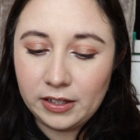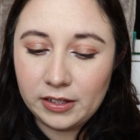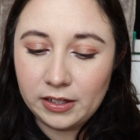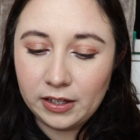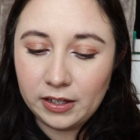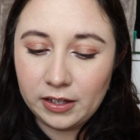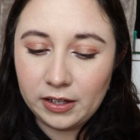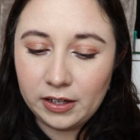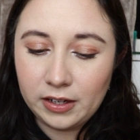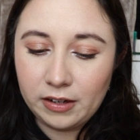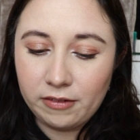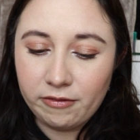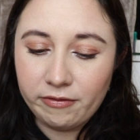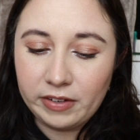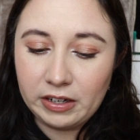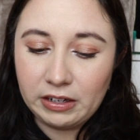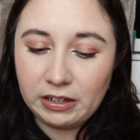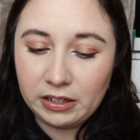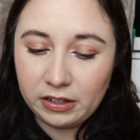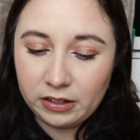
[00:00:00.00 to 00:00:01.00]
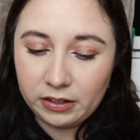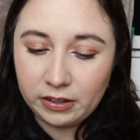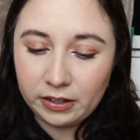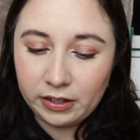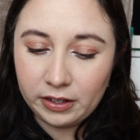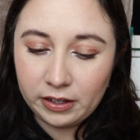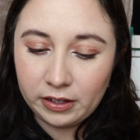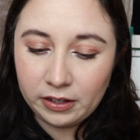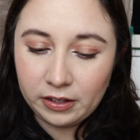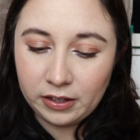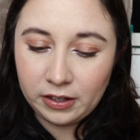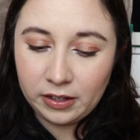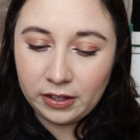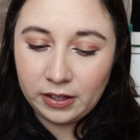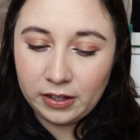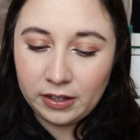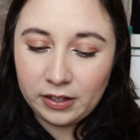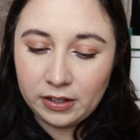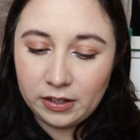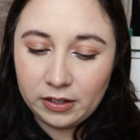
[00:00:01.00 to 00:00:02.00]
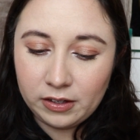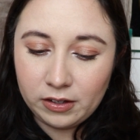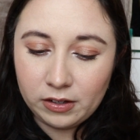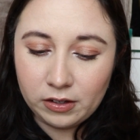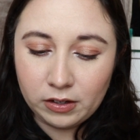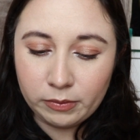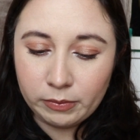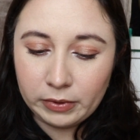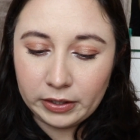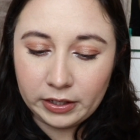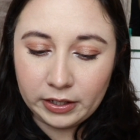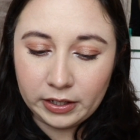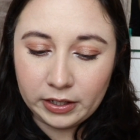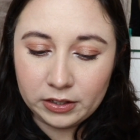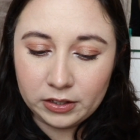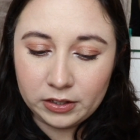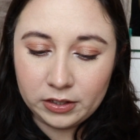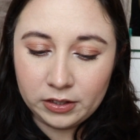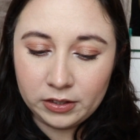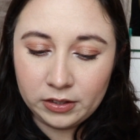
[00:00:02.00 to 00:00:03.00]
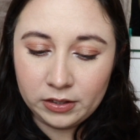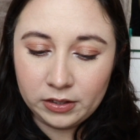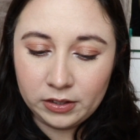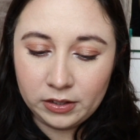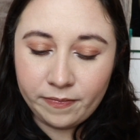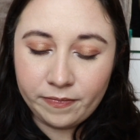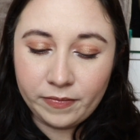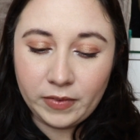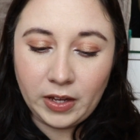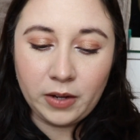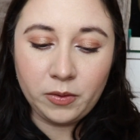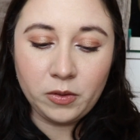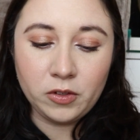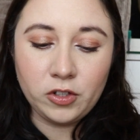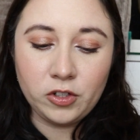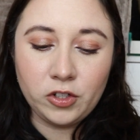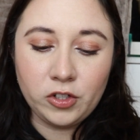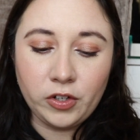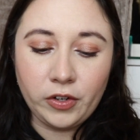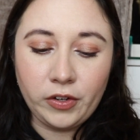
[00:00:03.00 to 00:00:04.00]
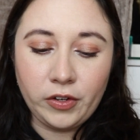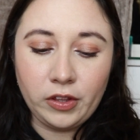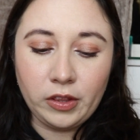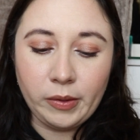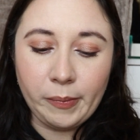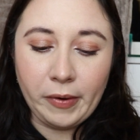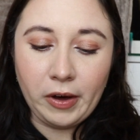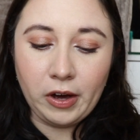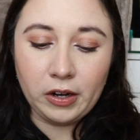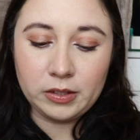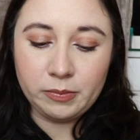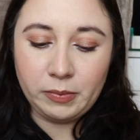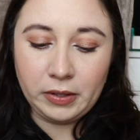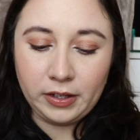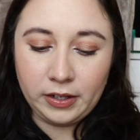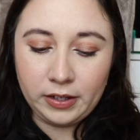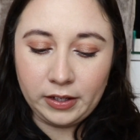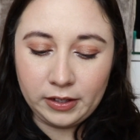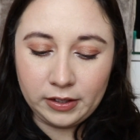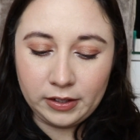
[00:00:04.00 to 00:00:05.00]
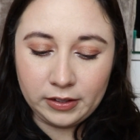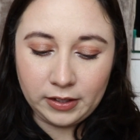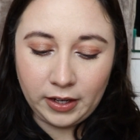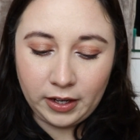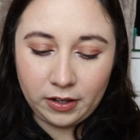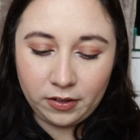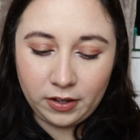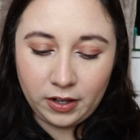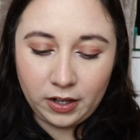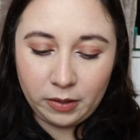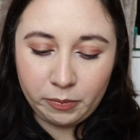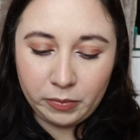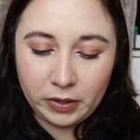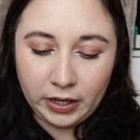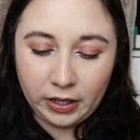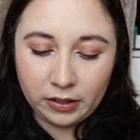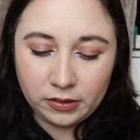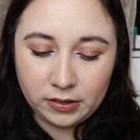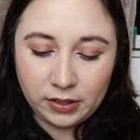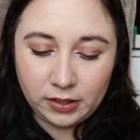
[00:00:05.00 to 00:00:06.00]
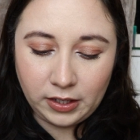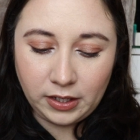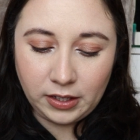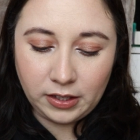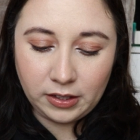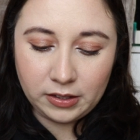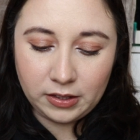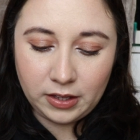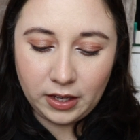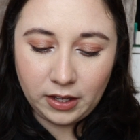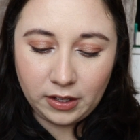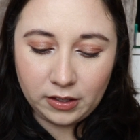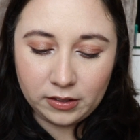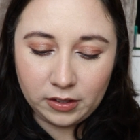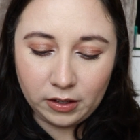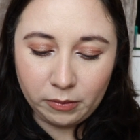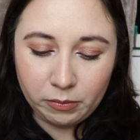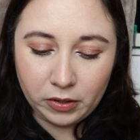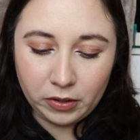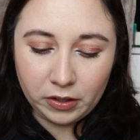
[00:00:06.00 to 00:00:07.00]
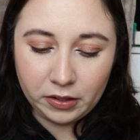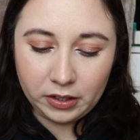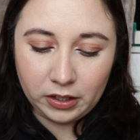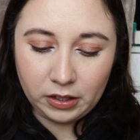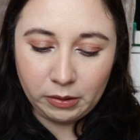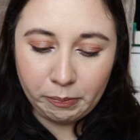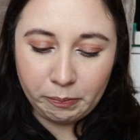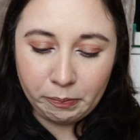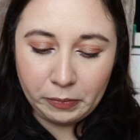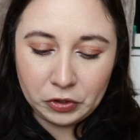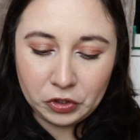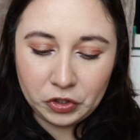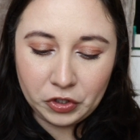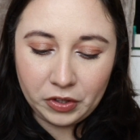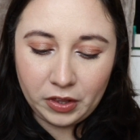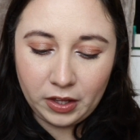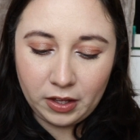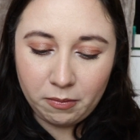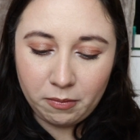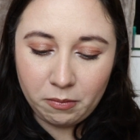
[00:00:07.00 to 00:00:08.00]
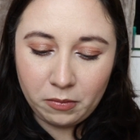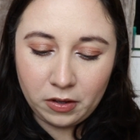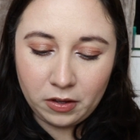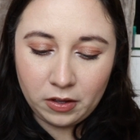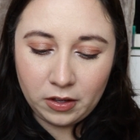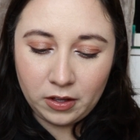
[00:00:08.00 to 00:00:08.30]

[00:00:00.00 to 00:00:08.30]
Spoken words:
ton, vanilla. Oh my gosh. I will just show you the box because I don't know how to pronounce these things and I'm probably going to butcher them.